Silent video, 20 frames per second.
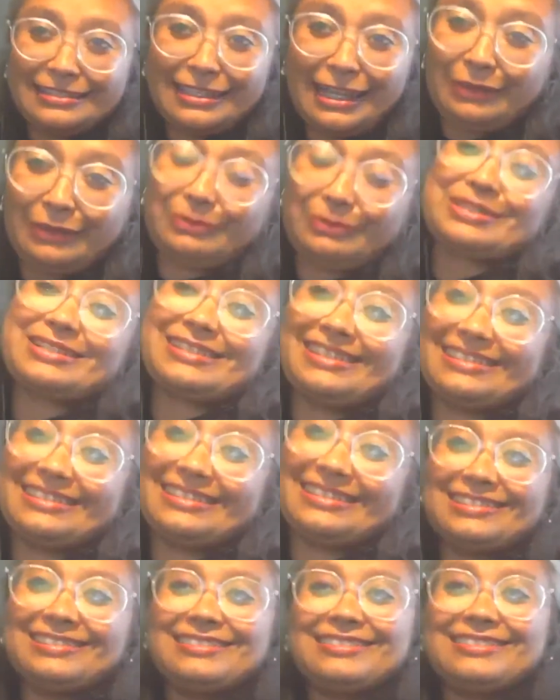and that was
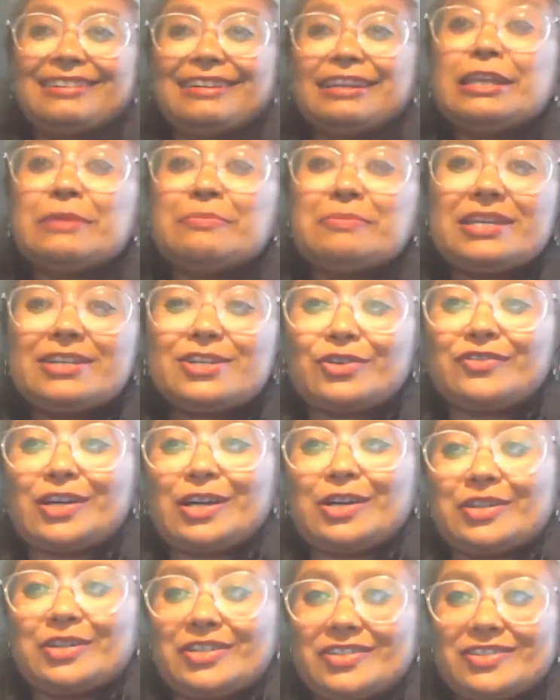like the limit of
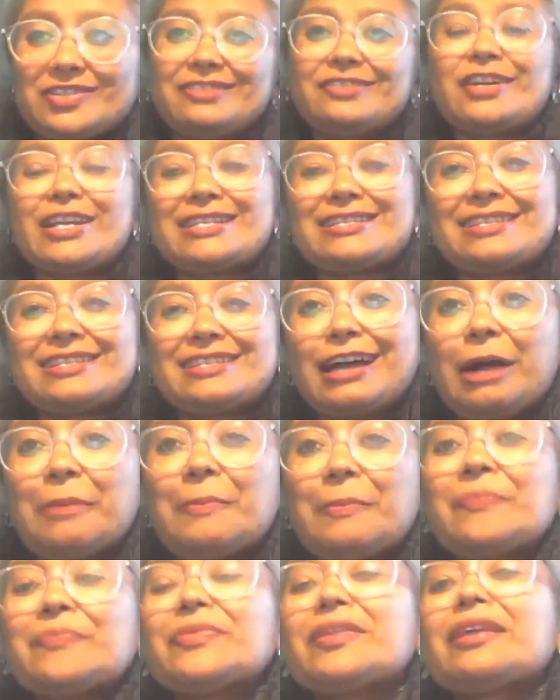our dressing
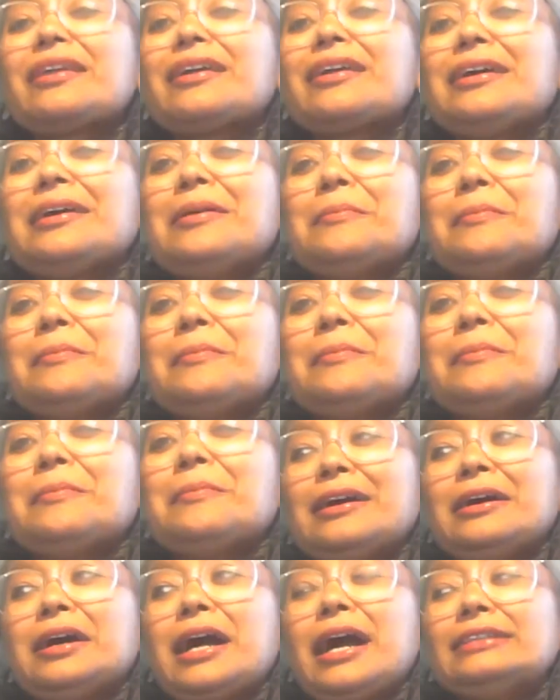up. But
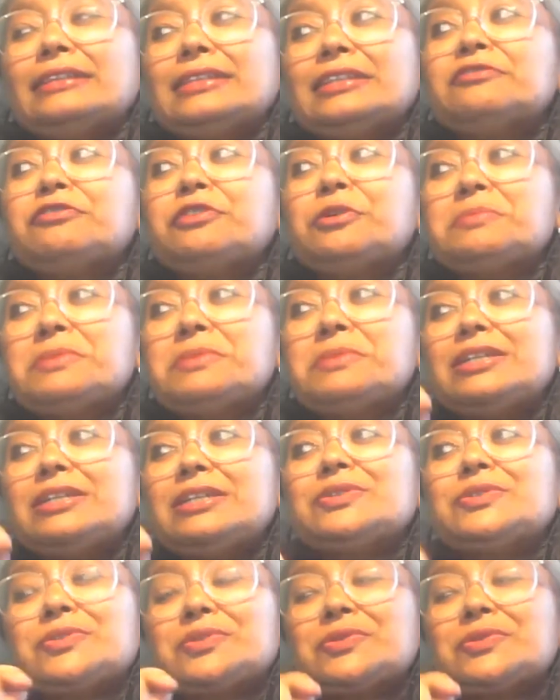I think for
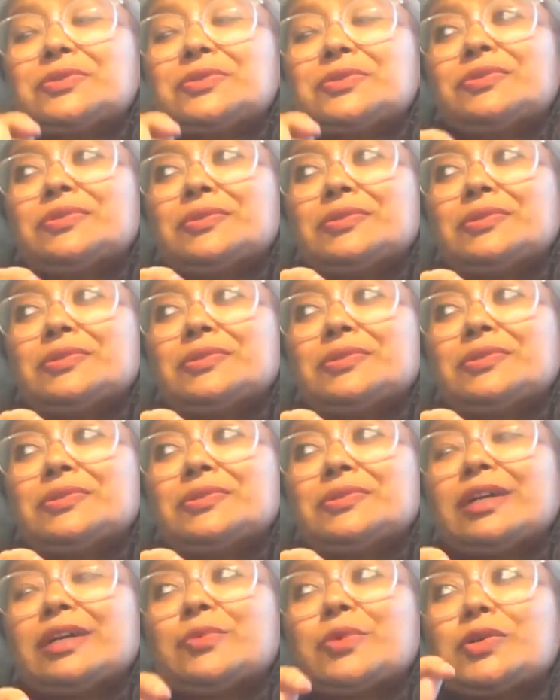me, you know,
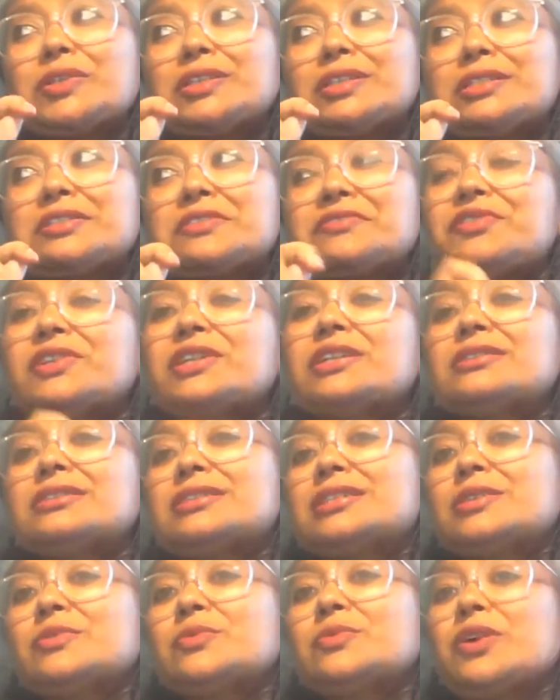Rituparna, what the
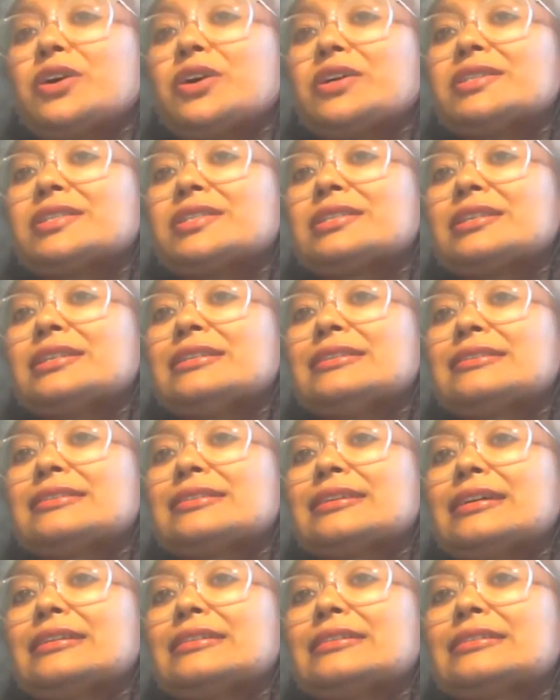difficulty was
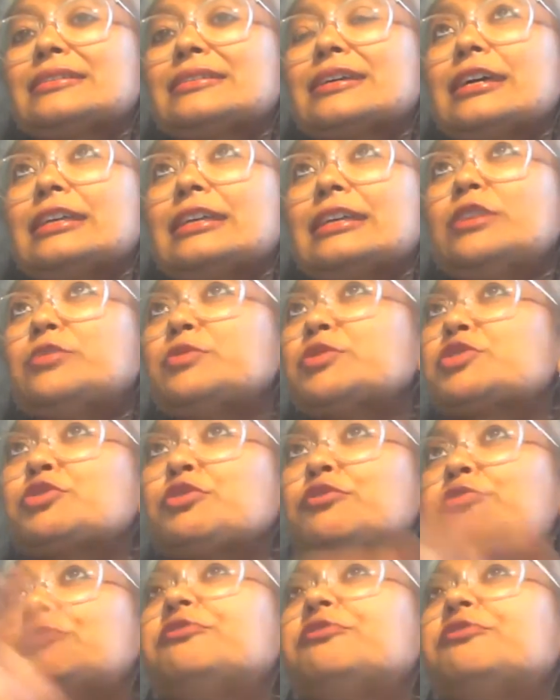is that there
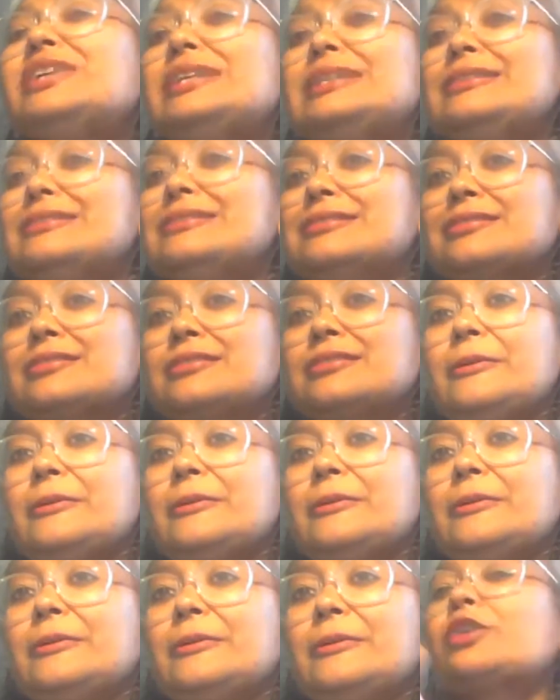was no field.
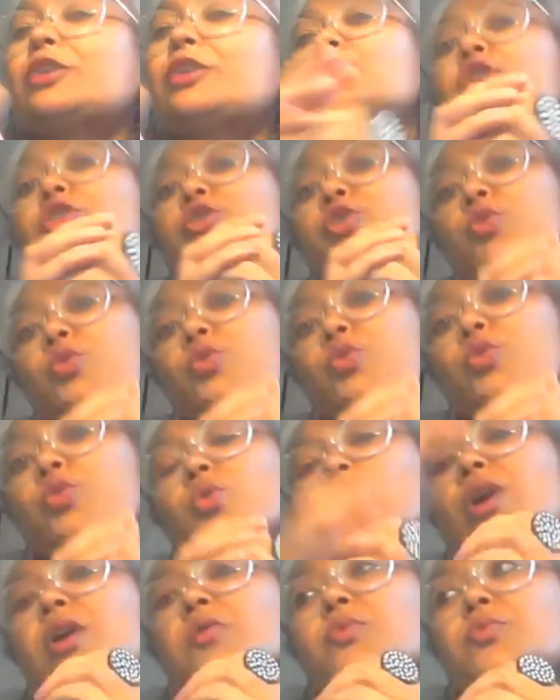I could not
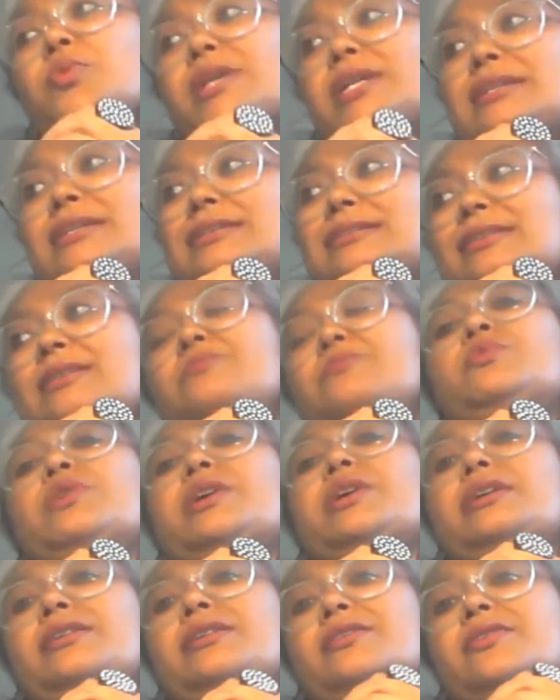go away
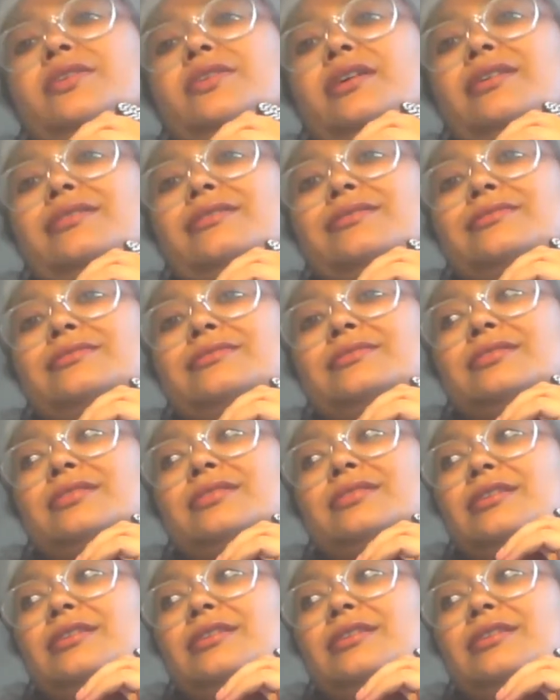somewhere and